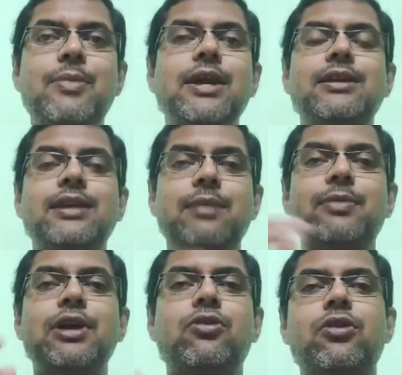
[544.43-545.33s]
a tape
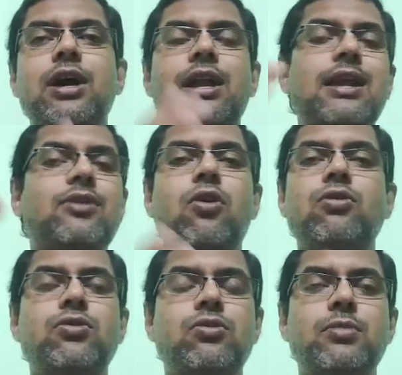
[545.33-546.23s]
recorder, and
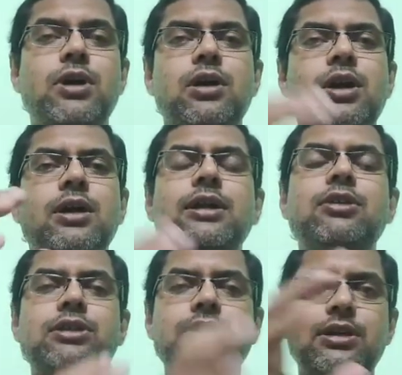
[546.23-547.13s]

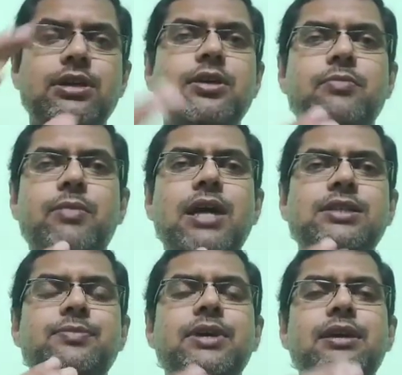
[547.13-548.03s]
it
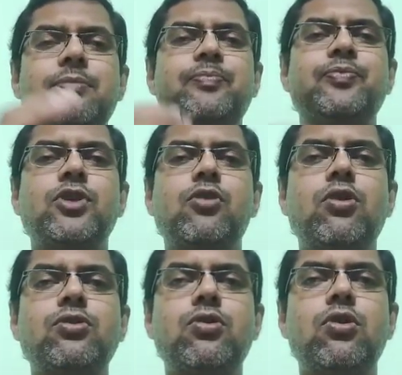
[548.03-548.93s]
must be
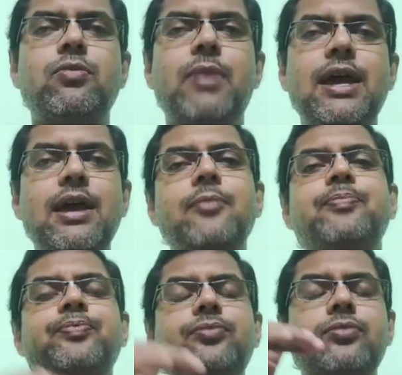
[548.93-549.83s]
controlled by a
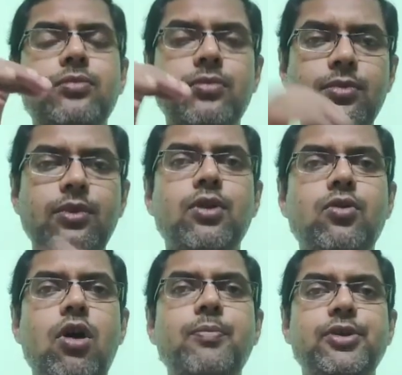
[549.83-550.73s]

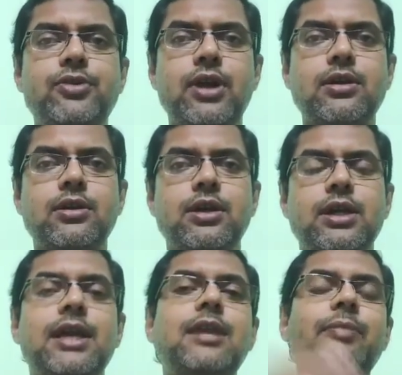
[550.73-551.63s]
computer.
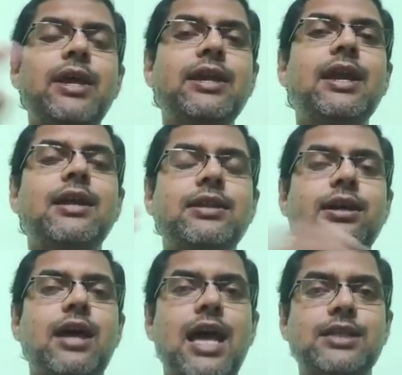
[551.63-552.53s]
In many
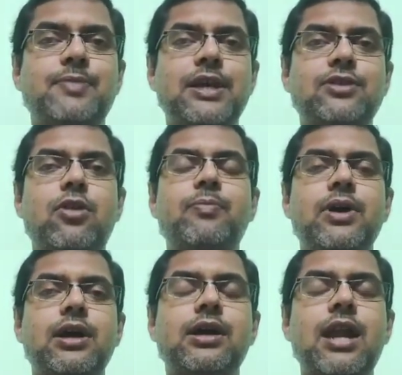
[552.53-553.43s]
other aspect of
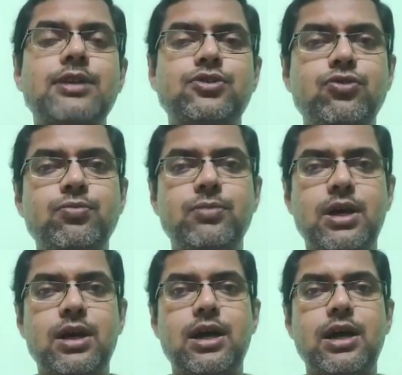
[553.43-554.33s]
classroom
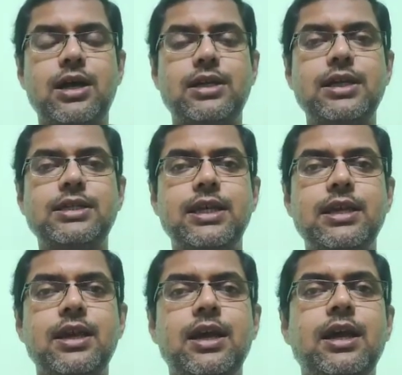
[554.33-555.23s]

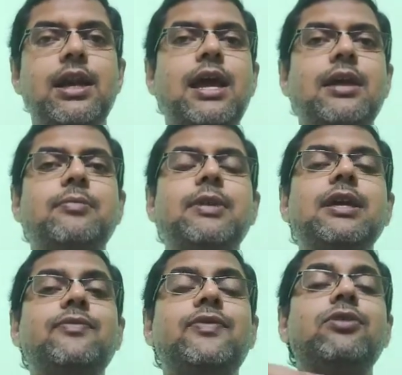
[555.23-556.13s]
teaching, like
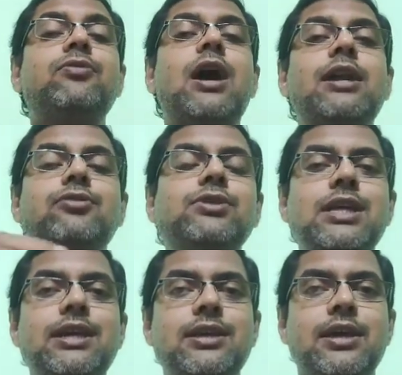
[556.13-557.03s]
if you are
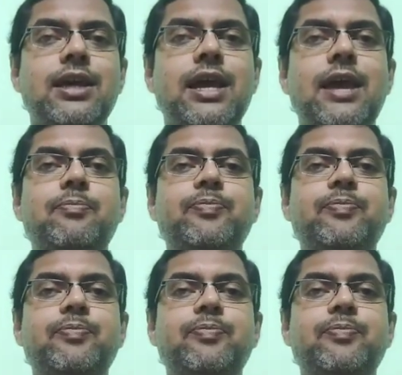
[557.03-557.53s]
using a